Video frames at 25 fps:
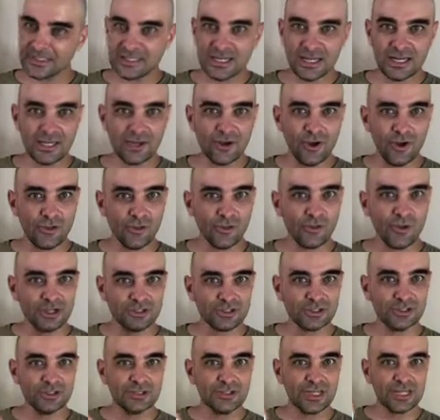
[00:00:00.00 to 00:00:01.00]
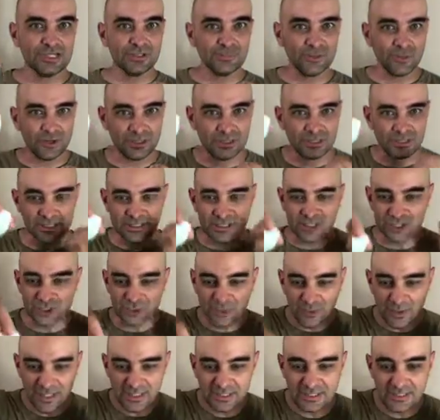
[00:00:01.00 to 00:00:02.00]
hitting all the Western taste points. It's
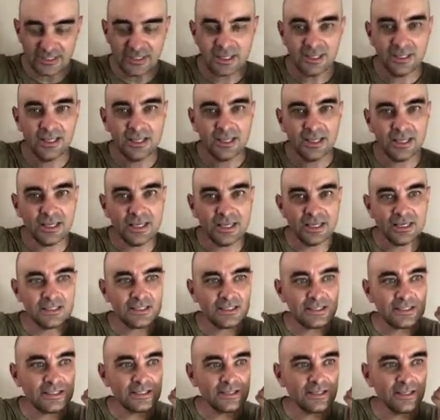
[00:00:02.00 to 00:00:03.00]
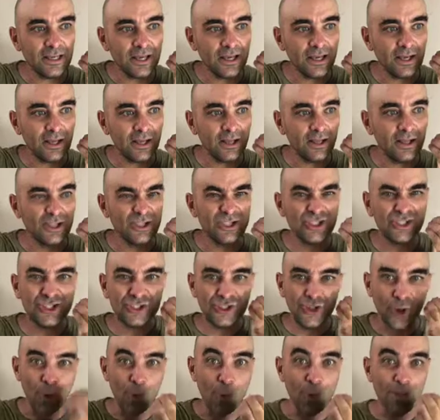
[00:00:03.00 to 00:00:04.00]
sweet, it's
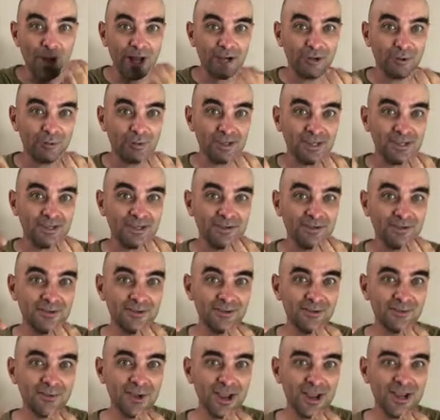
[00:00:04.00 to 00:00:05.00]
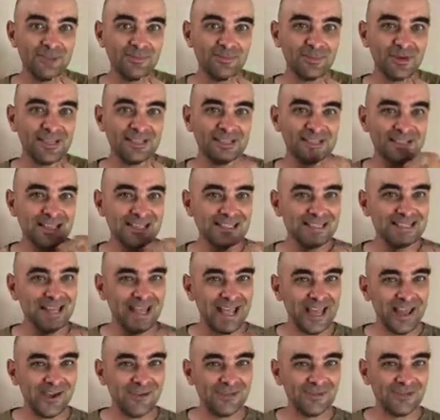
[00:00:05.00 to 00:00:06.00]
so buttery, right? But it doesn't
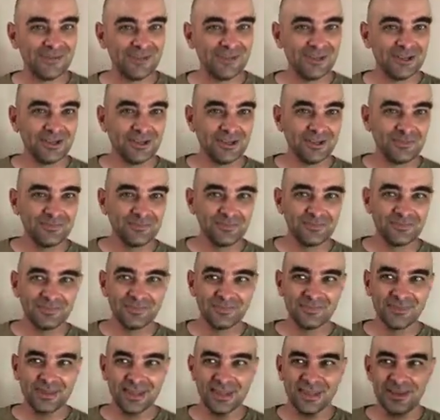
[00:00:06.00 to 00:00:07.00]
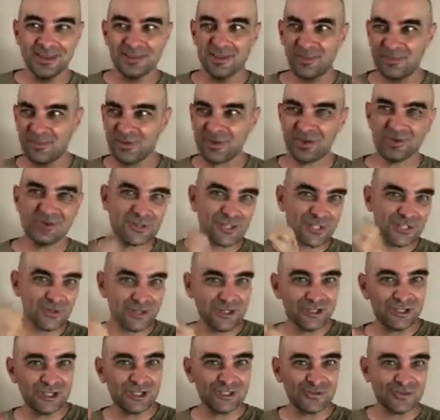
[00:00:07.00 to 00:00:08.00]
have the bitter
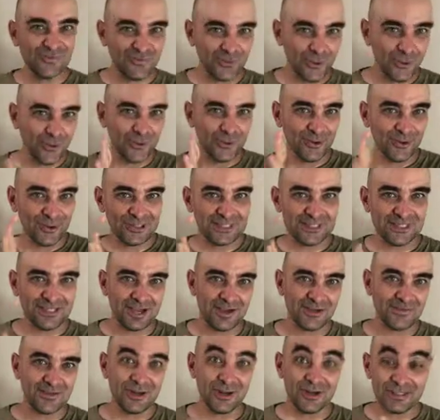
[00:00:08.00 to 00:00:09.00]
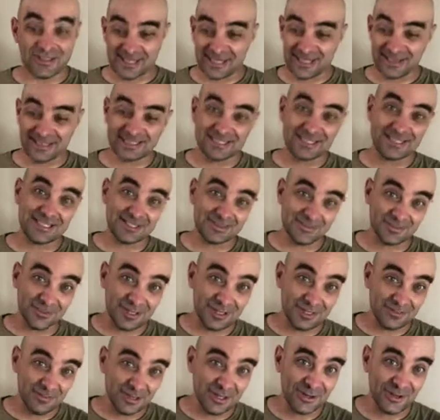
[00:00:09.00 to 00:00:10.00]
astringent floral stuff. I'm not saying this is
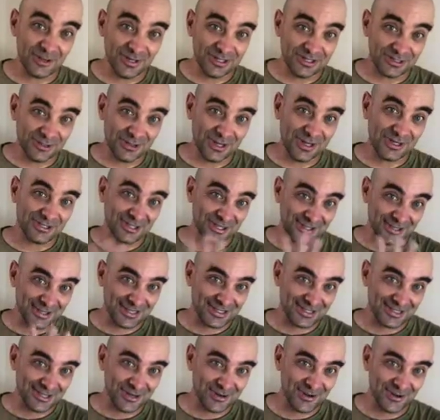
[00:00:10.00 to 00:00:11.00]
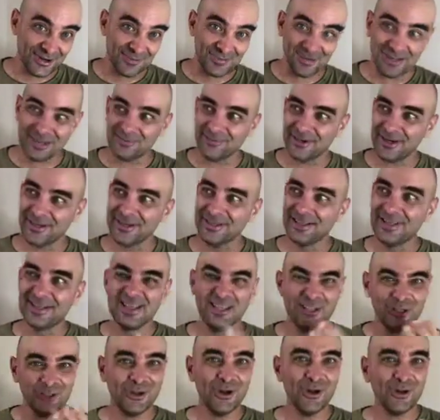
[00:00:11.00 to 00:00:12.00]
really bitter and astringent, that's not what I mean, but
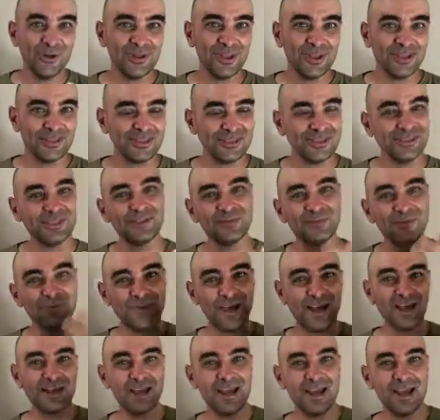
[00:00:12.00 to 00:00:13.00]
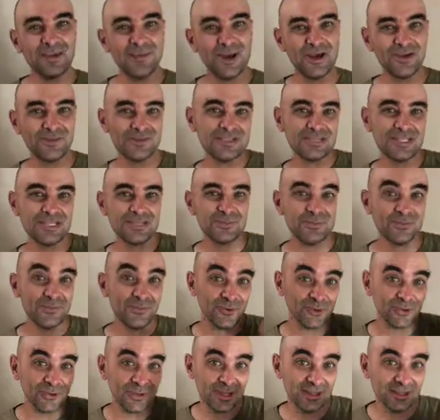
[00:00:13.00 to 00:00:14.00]
you know, like if you've had high mountain teas
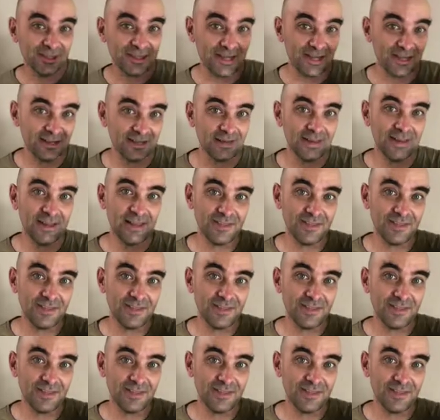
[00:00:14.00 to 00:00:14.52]
before, you get that